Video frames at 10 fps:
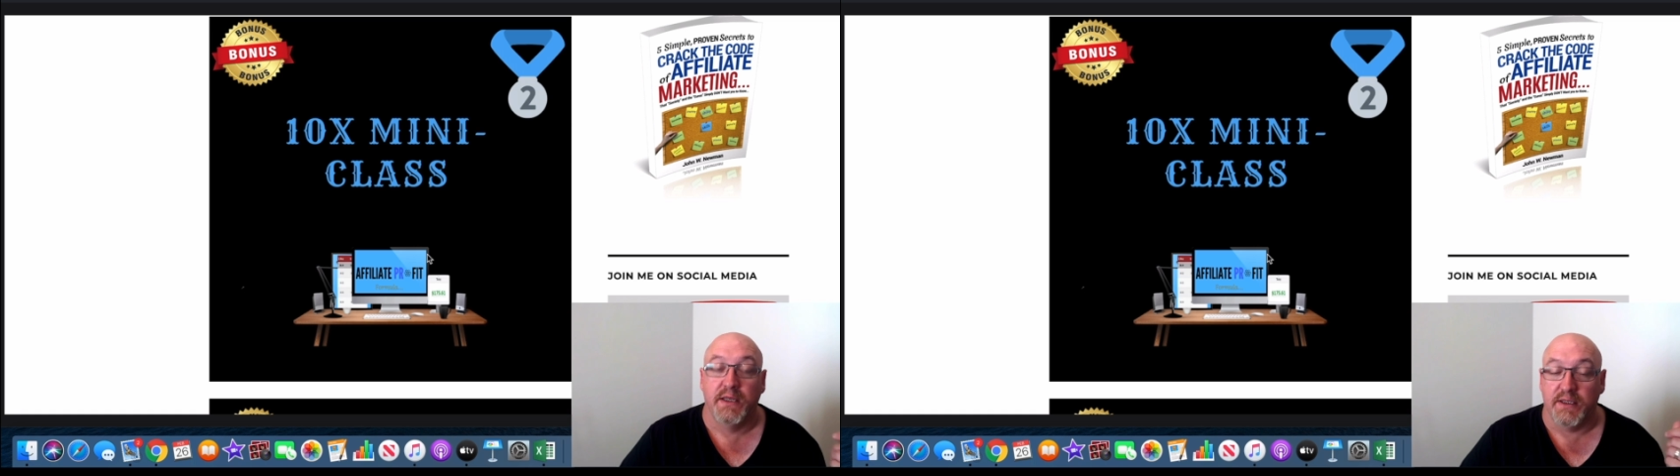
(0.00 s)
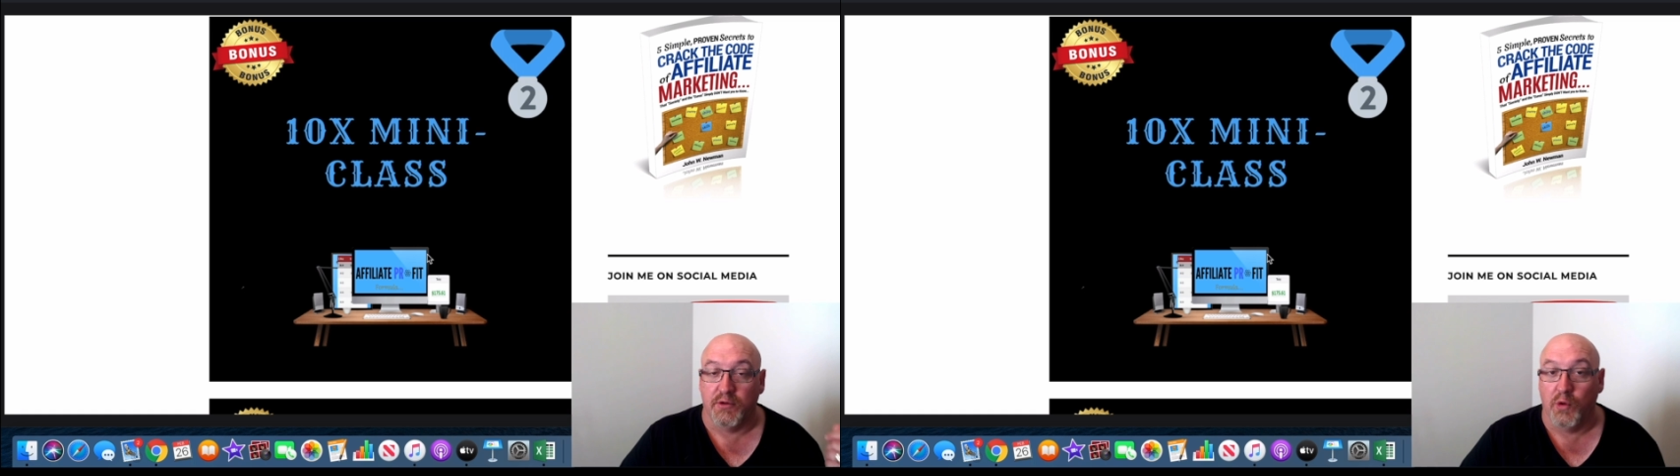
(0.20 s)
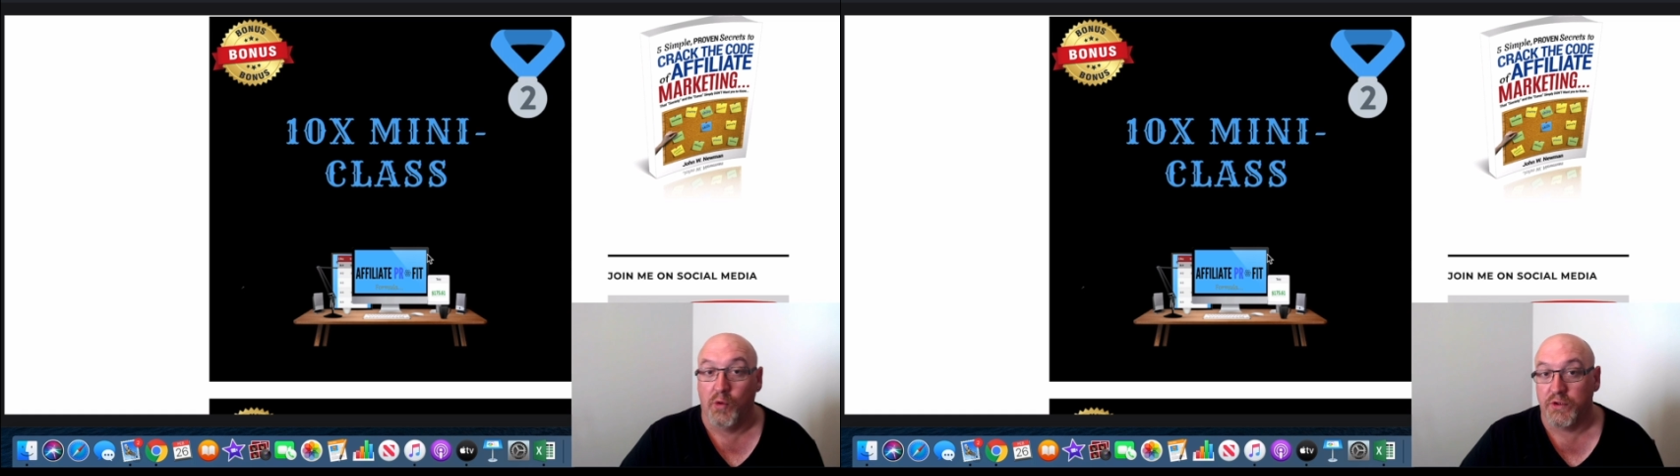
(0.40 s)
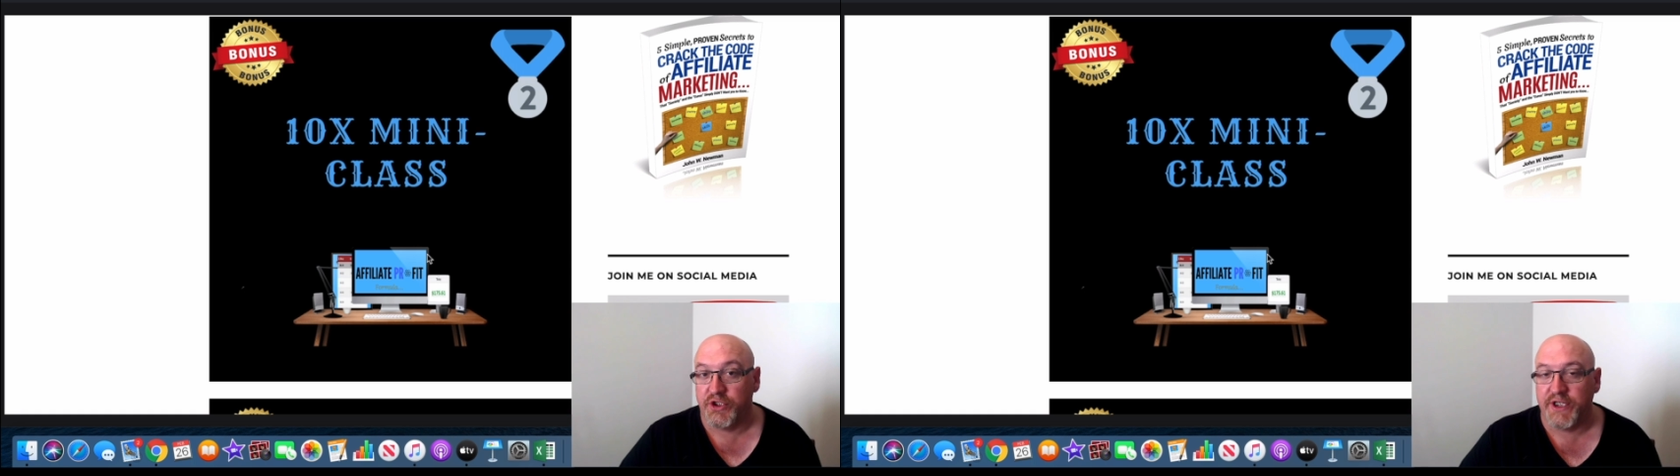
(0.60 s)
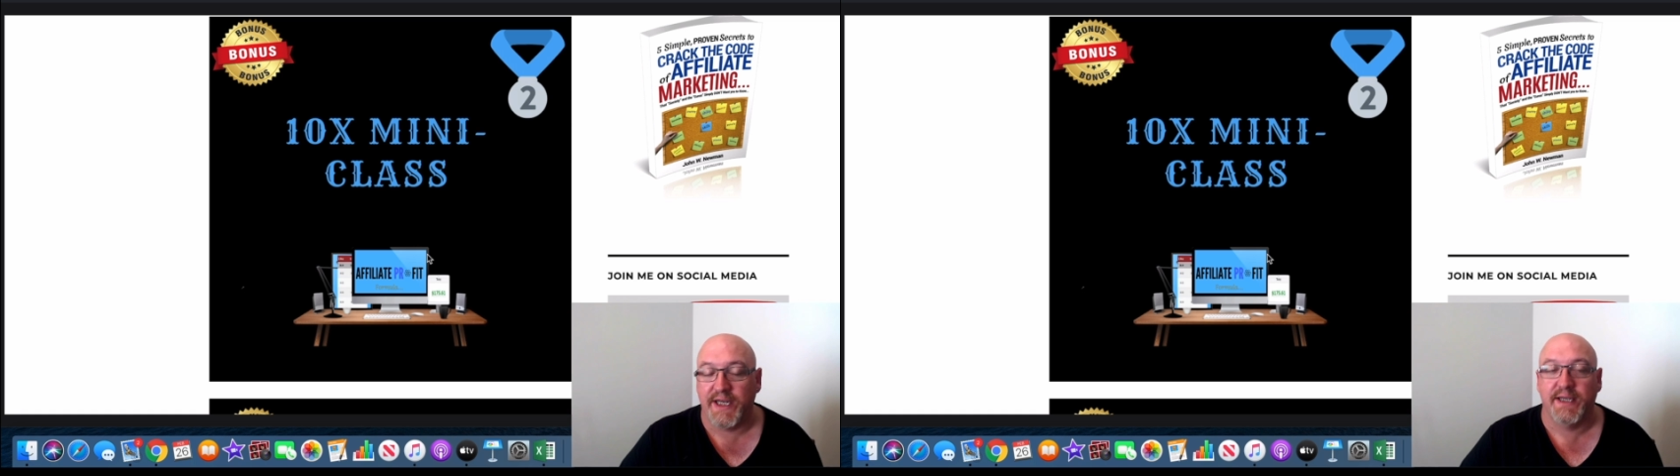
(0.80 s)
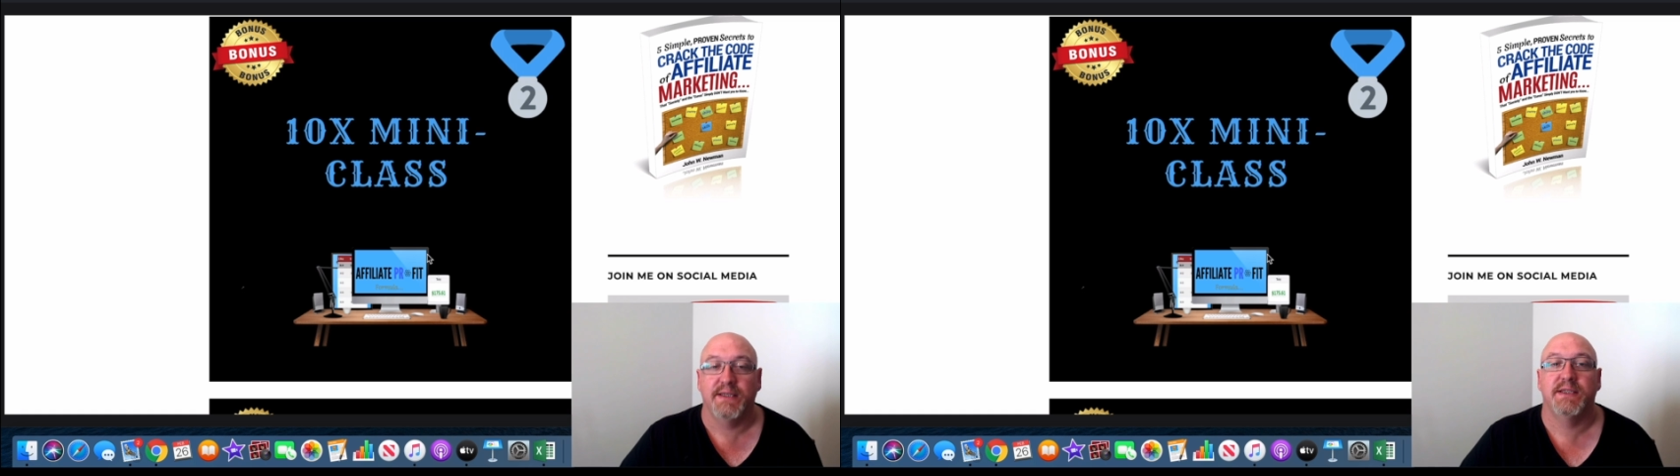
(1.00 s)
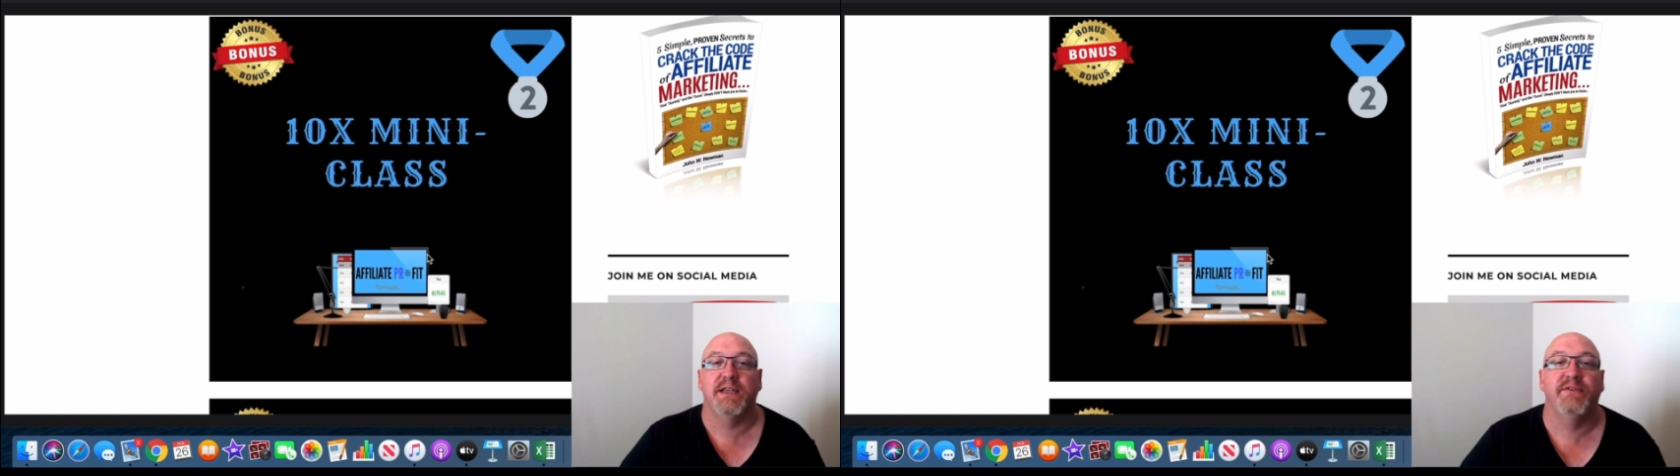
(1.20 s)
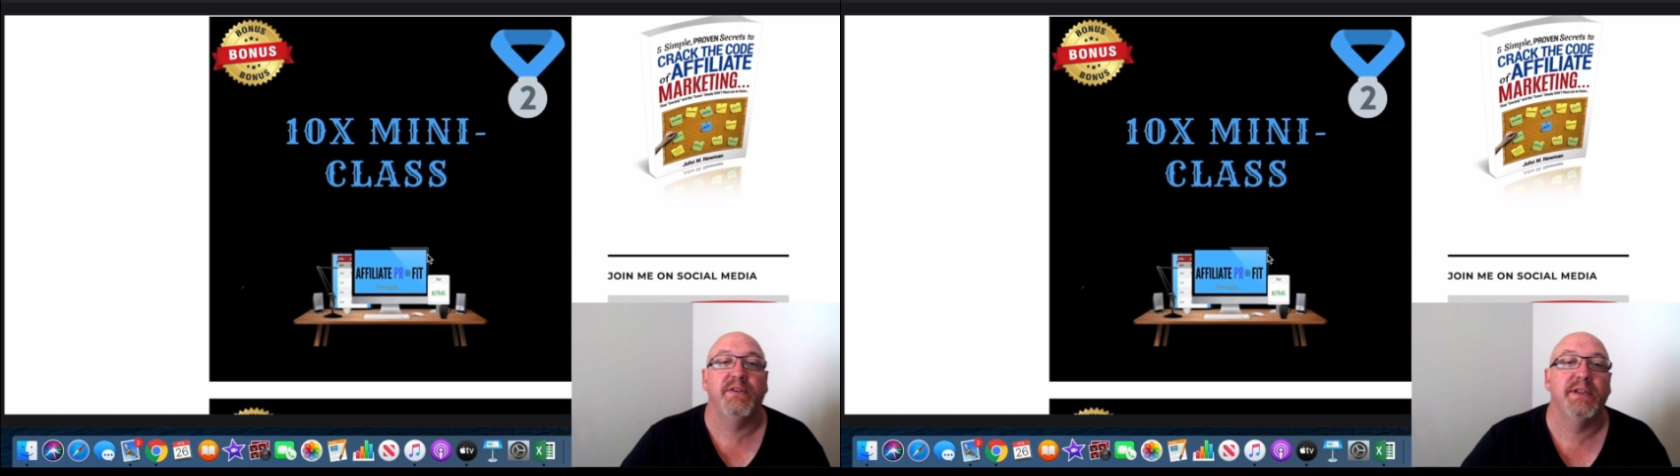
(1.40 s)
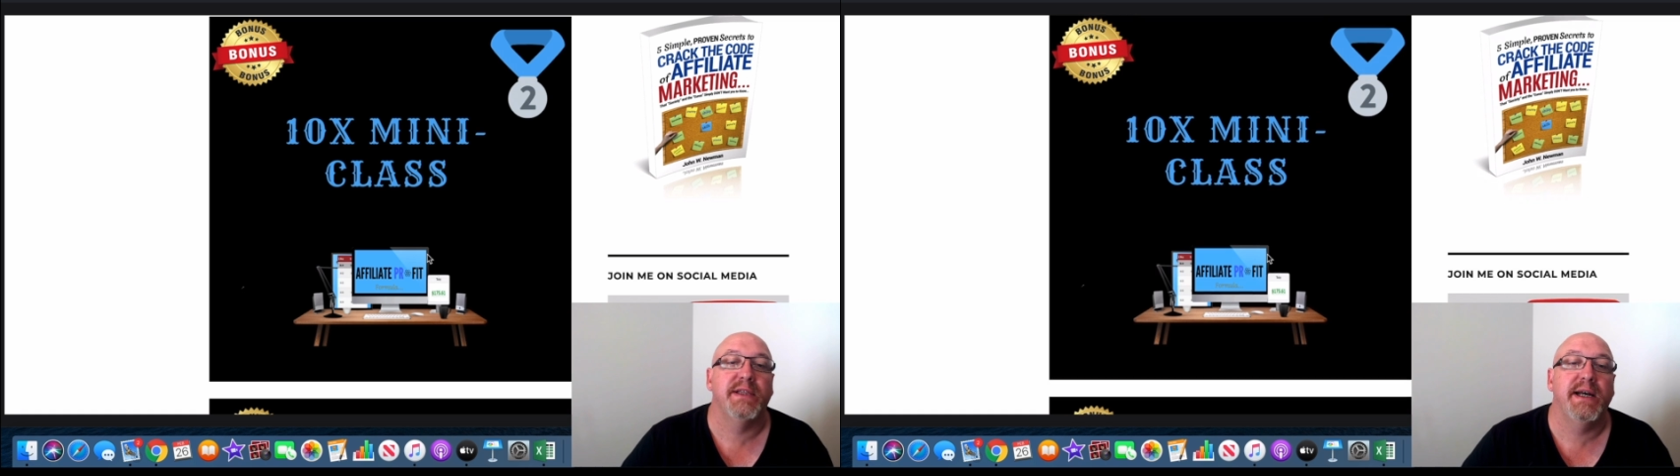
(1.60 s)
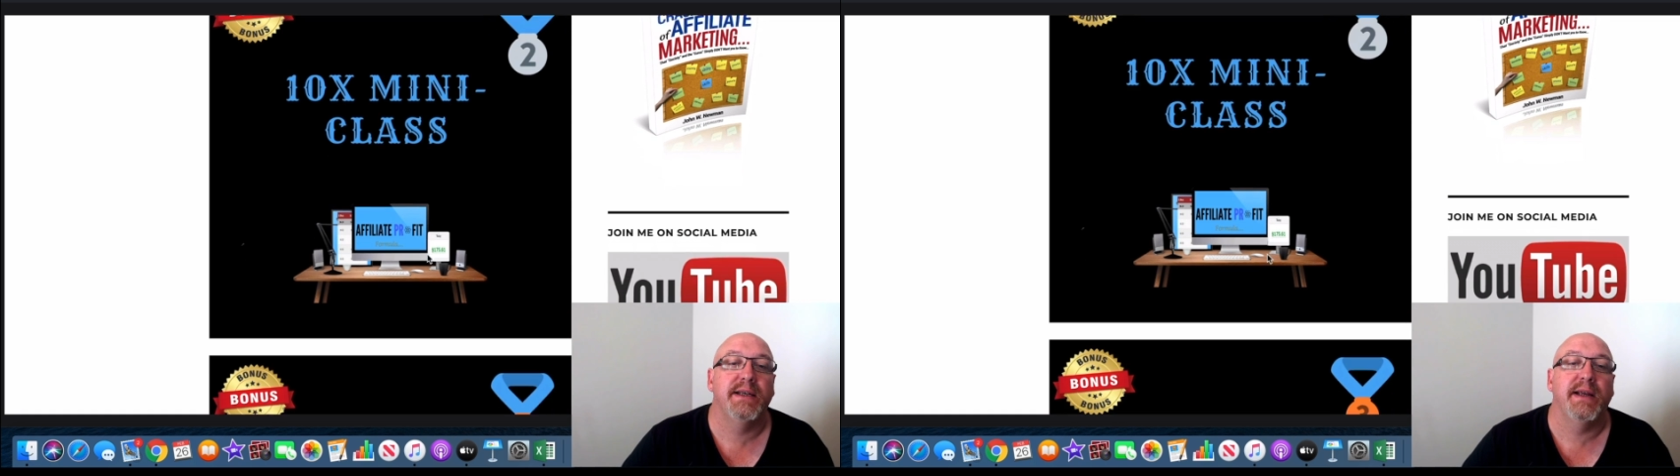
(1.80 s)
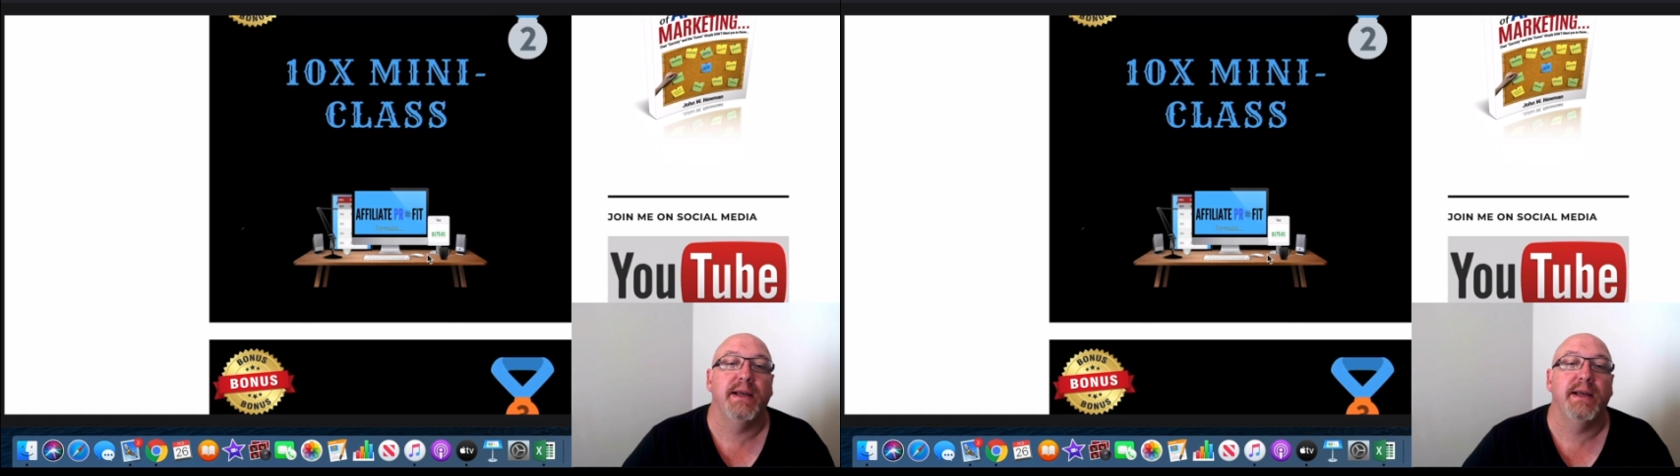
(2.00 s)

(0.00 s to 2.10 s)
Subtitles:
launch jacking, stuff like that.